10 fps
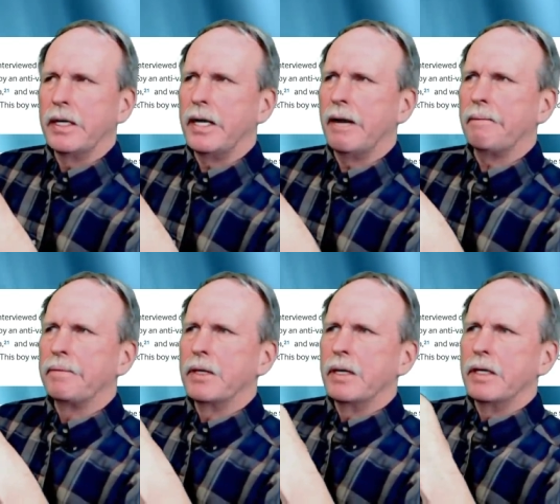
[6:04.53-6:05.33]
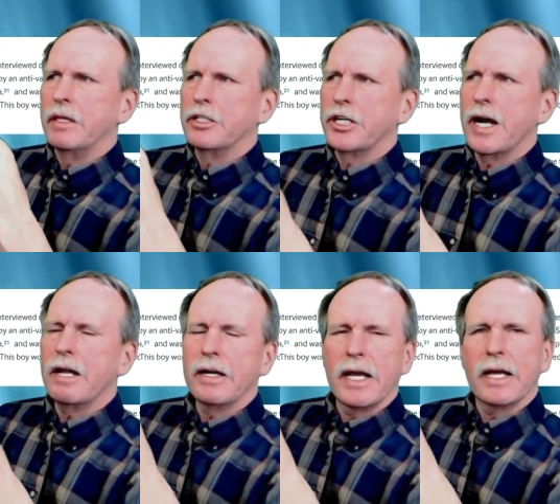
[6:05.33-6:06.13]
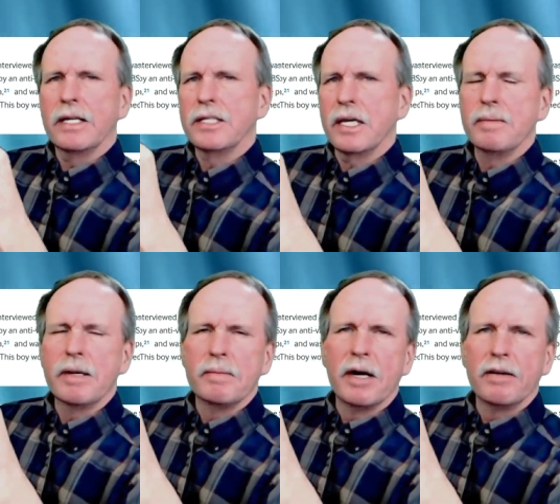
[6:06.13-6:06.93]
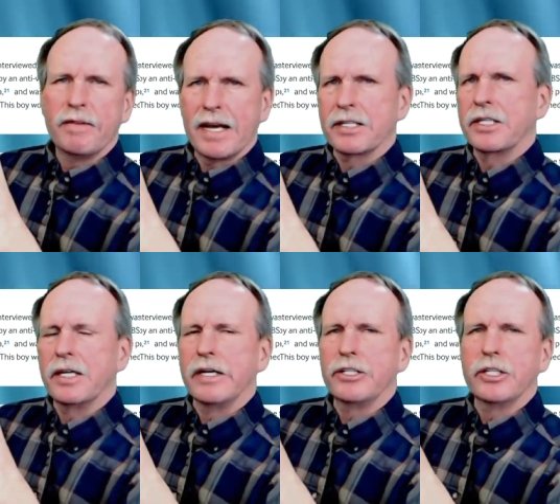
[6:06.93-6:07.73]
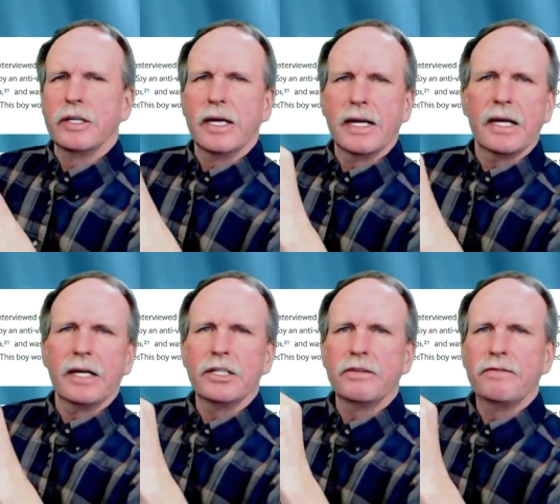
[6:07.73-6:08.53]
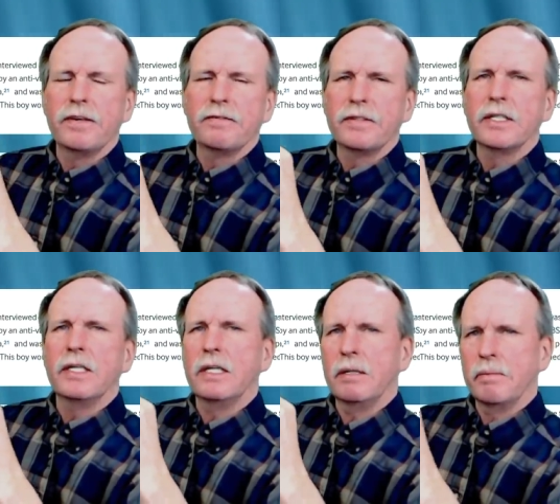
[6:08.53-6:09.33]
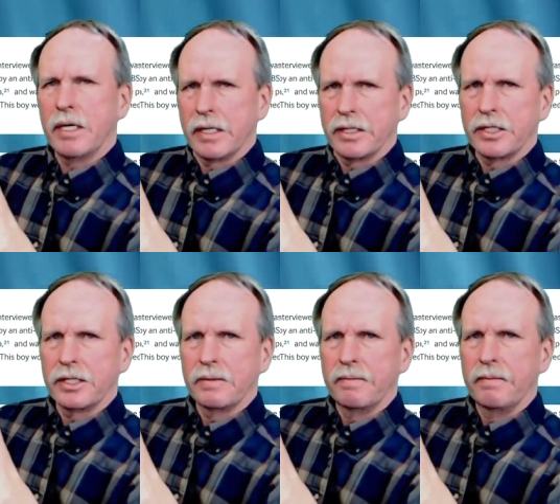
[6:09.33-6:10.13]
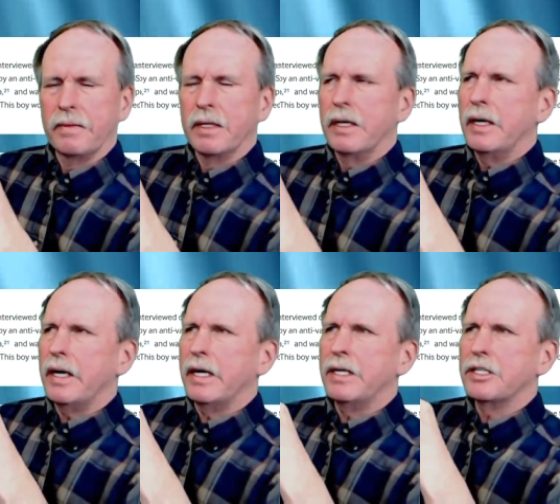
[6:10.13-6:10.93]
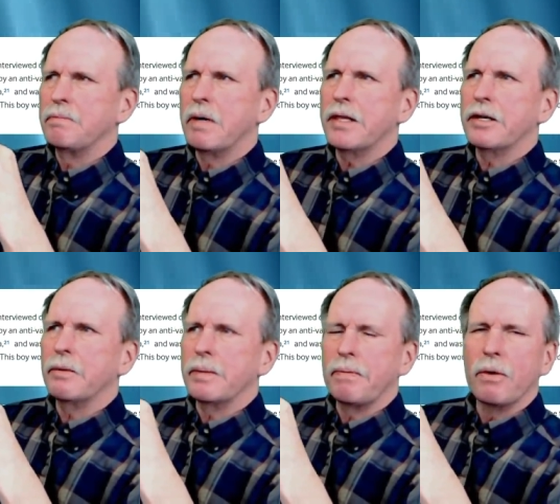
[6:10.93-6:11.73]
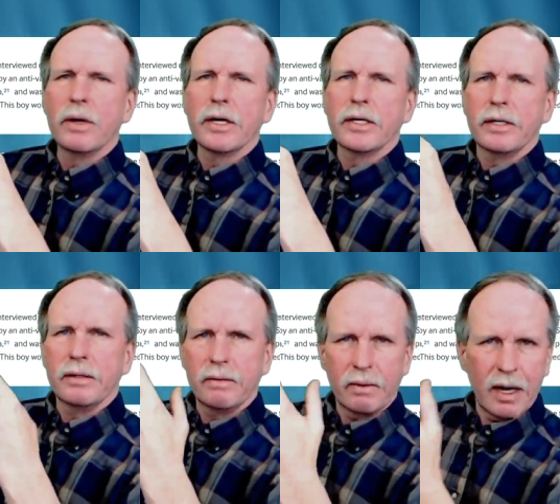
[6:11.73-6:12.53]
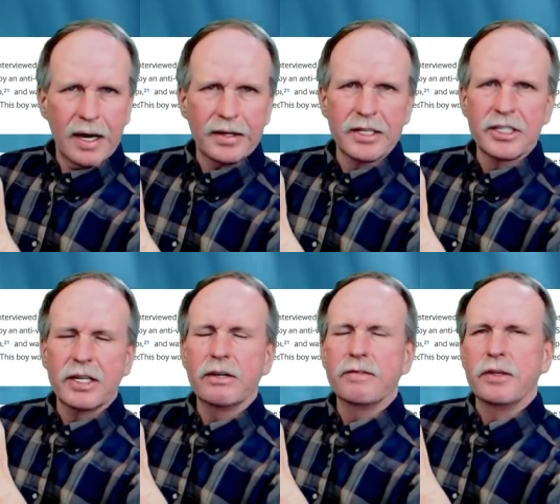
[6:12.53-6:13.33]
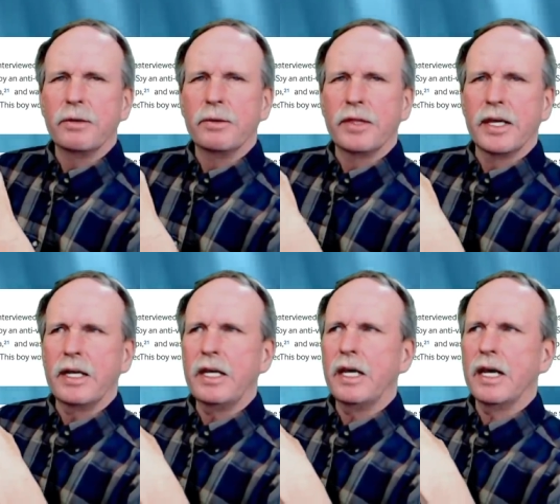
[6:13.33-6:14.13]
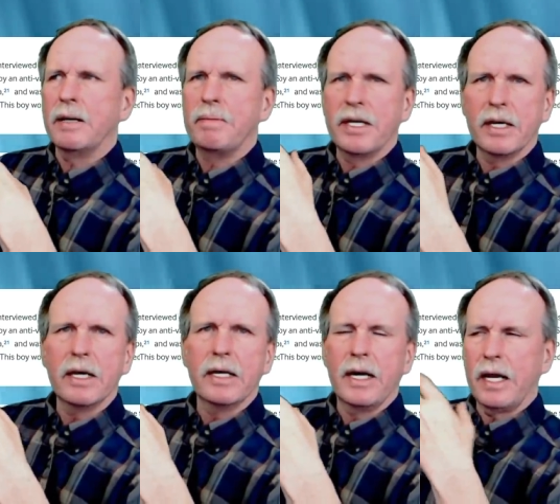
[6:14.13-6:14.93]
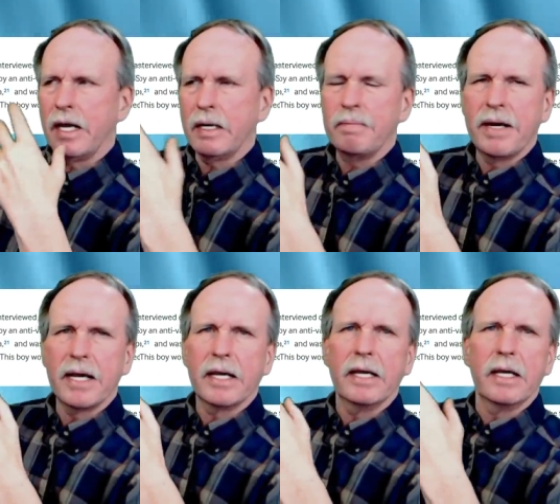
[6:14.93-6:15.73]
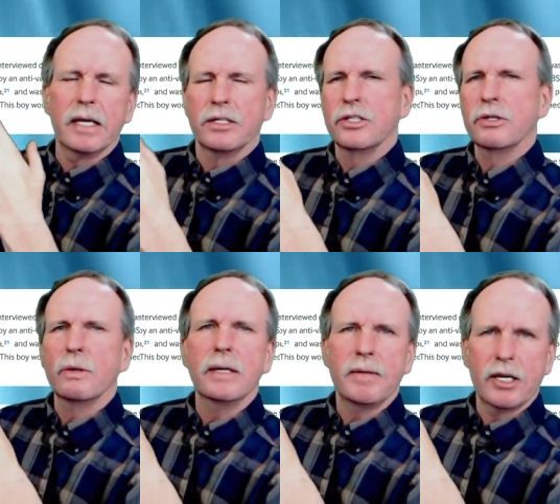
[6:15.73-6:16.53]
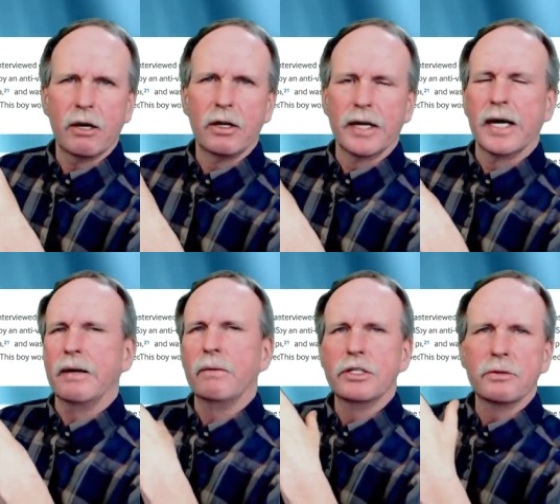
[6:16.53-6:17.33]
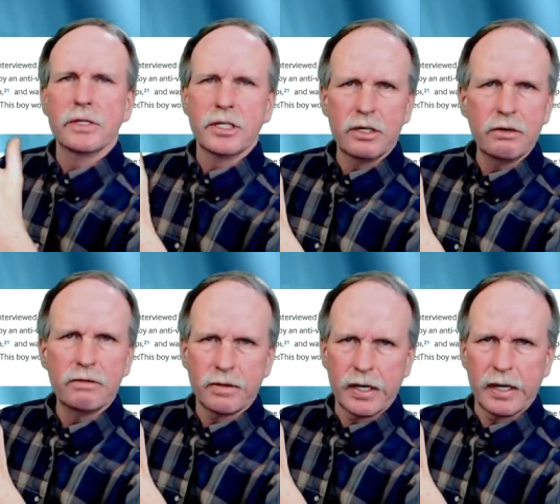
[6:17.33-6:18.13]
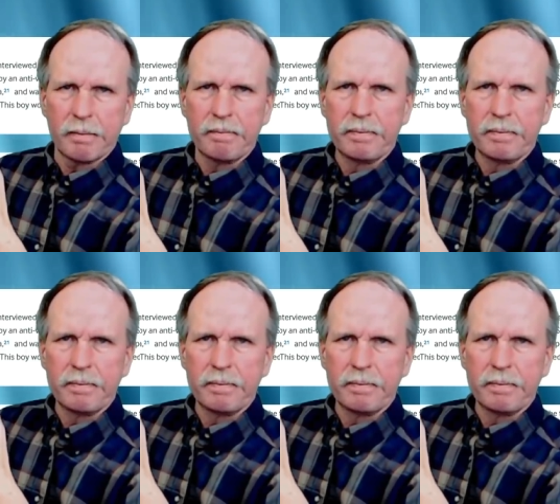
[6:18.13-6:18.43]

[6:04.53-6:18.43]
Now, the child had his MMR vaccination at age 15 months, and his mother reported on this interview that he had begun headbanging and screaming all night, which was new for him.